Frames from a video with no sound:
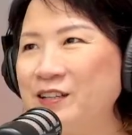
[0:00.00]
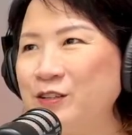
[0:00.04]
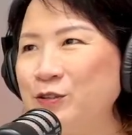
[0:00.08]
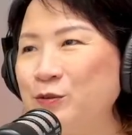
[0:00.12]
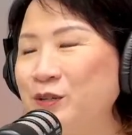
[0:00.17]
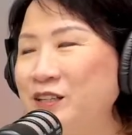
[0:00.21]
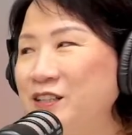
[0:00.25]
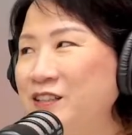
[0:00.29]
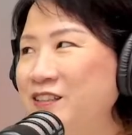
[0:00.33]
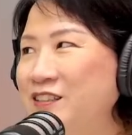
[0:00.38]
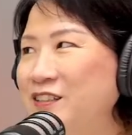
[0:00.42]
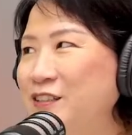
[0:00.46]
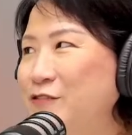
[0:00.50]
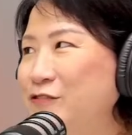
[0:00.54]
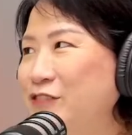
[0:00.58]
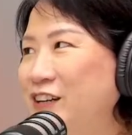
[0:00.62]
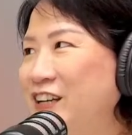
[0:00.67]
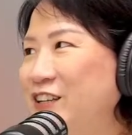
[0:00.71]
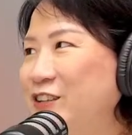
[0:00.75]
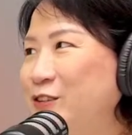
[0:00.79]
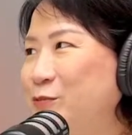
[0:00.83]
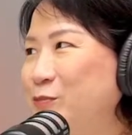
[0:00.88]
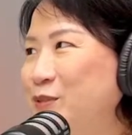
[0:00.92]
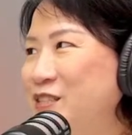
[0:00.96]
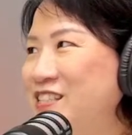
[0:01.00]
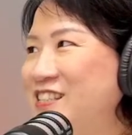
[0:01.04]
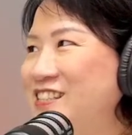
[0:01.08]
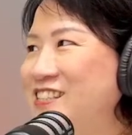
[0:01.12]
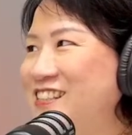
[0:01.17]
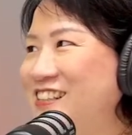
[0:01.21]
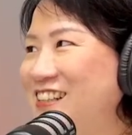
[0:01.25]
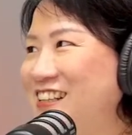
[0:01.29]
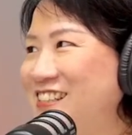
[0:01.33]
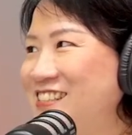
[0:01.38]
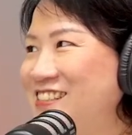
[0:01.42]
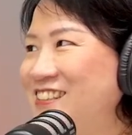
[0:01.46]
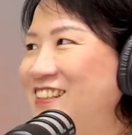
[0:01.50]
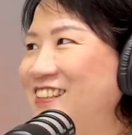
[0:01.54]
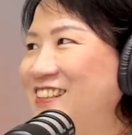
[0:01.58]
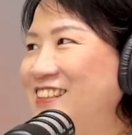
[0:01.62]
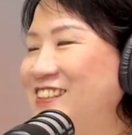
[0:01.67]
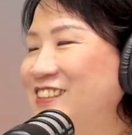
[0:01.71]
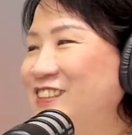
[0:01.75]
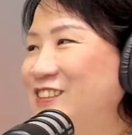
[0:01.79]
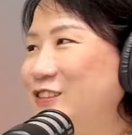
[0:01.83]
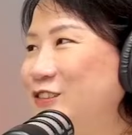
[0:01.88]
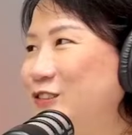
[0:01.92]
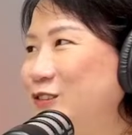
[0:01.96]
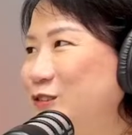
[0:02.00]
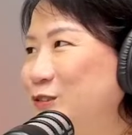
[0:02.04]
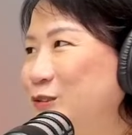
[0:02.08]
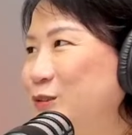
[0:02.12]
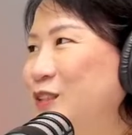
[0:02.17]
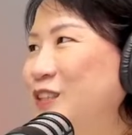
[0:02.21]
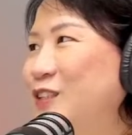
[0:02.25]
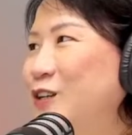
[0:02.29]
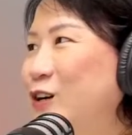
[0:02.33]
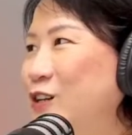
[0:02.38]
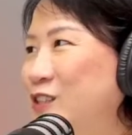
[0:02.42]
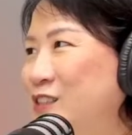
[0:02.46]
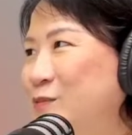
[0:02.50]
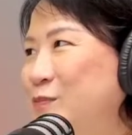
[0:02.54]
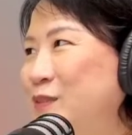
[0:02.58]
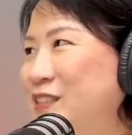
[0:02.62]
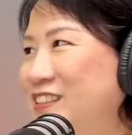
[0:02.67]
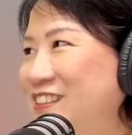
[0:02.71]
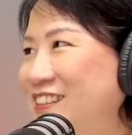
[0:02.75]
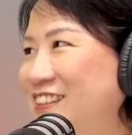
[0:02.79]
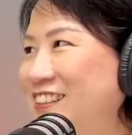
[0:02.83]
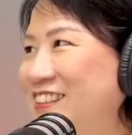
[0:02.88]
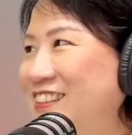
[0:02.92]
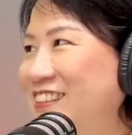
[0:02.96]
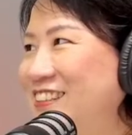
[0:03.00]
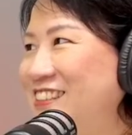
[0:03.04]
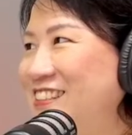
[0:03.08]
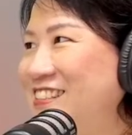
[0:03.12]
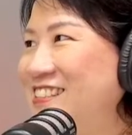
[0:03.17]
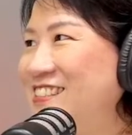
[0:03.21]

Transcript: And you want to divide your business class ticket into 2 economy tickets.